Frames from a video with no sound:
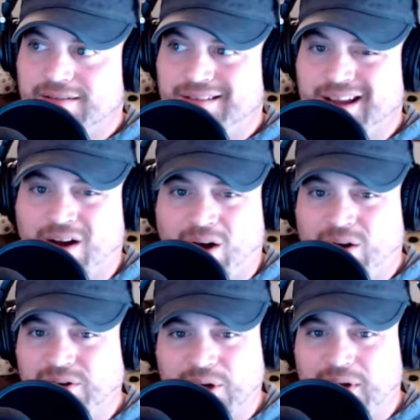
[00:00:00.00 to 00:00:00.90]
they
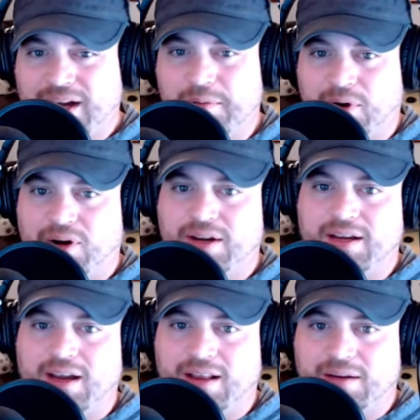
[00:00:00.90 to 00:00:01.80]
all know how to
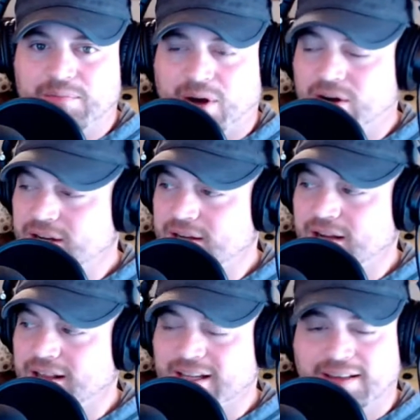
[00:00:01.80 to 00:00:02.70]
party, and they party
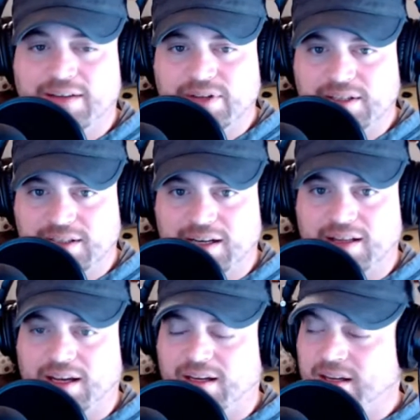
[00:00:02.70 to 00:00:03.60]
and they love it,
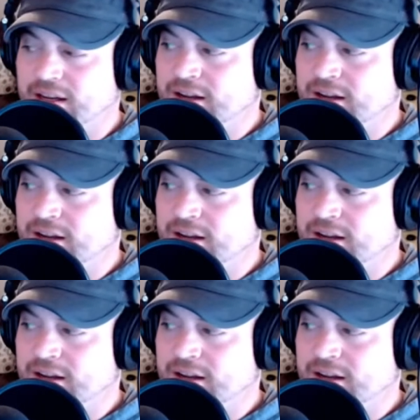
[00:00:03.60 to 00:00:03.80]
and I